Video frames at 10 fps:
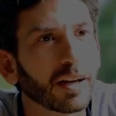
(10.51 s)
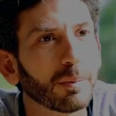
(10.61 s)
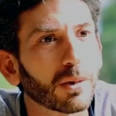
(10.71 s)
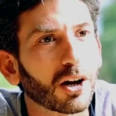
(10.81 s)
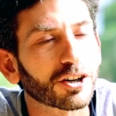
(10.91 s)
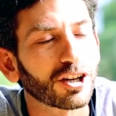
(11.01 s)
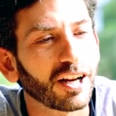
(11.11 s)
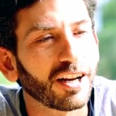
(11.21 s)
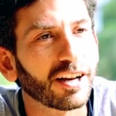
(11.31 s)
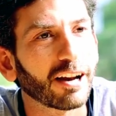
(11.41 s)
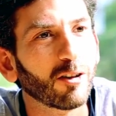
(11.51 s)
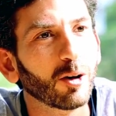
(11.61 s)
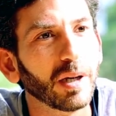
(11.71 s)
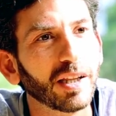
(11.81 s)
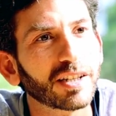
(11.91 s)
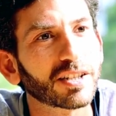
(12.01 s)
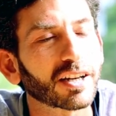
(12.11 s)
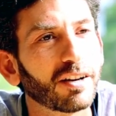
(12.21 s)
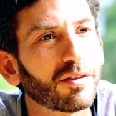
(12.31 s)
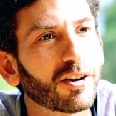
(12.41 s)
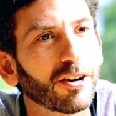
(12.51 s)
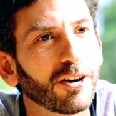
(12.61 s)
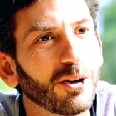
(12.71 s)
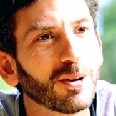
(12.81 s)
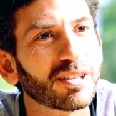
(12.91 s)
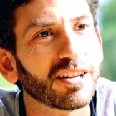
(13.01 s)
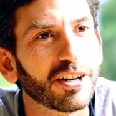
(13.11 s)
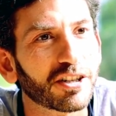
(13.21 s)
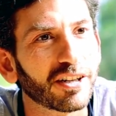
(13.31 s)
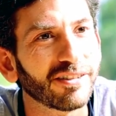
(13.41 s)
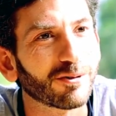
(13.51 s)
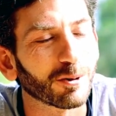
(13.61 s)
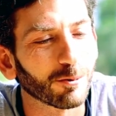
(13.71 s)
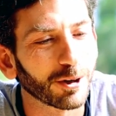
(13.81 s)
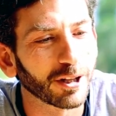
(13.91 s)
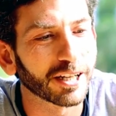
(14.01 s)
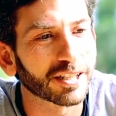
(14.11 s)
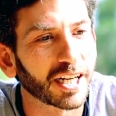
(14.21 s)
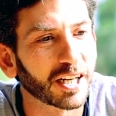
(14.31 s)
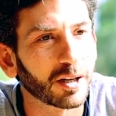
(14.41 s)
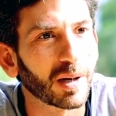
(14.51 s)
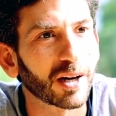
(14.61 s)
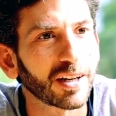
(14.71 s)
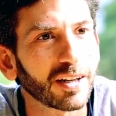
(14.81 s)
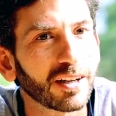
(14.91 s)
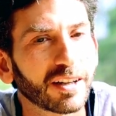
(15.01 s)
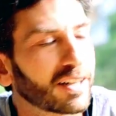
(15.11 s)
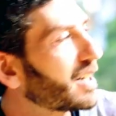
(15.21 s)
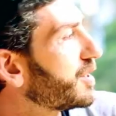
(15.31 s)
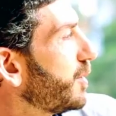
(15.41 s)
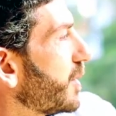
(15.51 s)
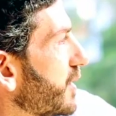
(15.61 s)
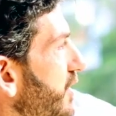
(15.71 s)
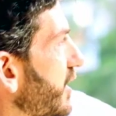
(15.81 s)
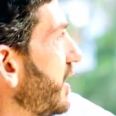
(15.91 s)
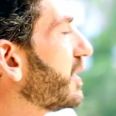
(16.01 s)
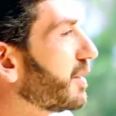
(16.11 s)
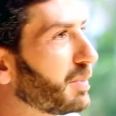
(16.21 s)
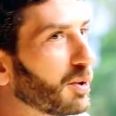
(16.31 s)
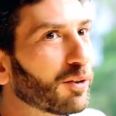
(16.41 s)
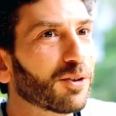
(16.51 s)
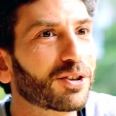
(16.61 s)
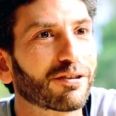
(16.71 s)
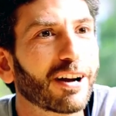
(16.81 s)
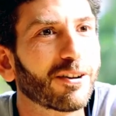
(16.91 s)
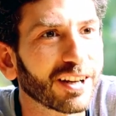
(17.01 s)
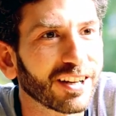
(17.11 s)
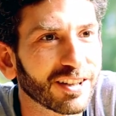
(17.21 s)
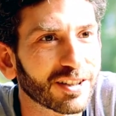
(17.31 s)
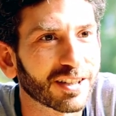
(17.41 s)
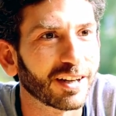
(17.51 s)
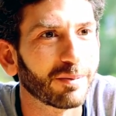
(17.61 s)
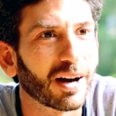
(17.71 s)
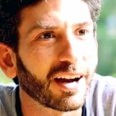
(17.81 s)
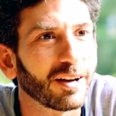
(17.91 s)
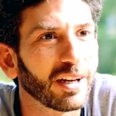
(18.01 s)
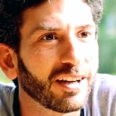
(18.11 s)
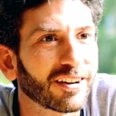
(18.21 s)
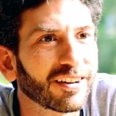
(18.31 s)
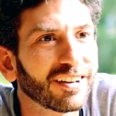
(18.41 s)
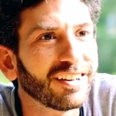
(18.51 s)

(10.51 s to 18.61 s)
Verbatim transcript: and blockchain in Nairobi. This is kind of our newest initiative. We're really excited about it. As you can see, the beautiful surroundings behind me here.